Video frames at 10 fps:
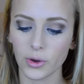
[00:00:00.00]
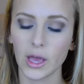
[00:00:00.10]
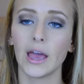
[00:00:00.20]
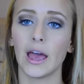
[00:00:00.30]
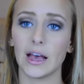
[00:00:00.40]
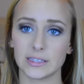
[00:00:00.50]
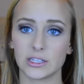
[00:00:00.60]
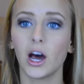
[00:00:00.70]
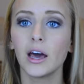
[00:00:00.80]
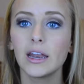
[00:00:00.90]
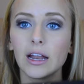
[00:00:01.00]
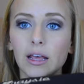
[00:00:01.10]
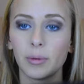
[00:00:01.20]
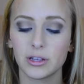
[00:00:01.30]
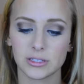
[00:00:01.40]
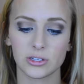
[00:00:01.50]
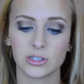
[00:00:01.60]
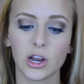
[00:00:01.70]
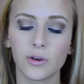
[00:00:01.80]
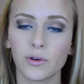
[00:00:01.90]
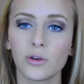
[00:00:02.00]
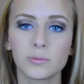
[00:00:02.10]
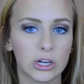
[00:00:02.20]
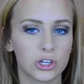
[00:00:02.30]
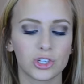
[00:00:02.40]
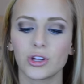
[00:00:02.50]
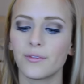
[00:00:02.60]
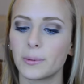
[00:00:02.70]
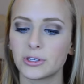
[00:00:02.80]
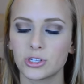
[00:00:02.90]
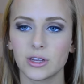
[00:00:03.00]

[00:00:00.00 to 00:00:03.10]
It has a ton in it because there's a ton of room, so I just shove a bunch of